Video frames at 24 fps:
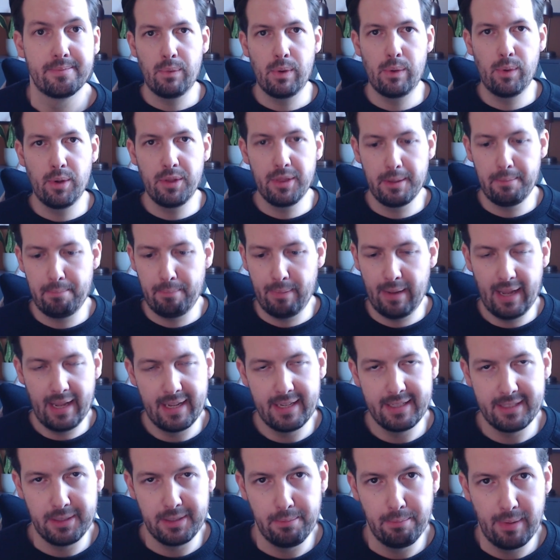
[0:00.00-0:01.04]
We want the
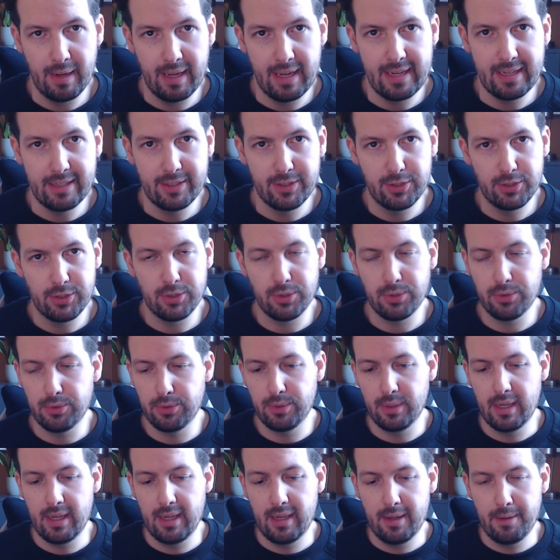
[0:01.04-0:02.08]
players in Blades to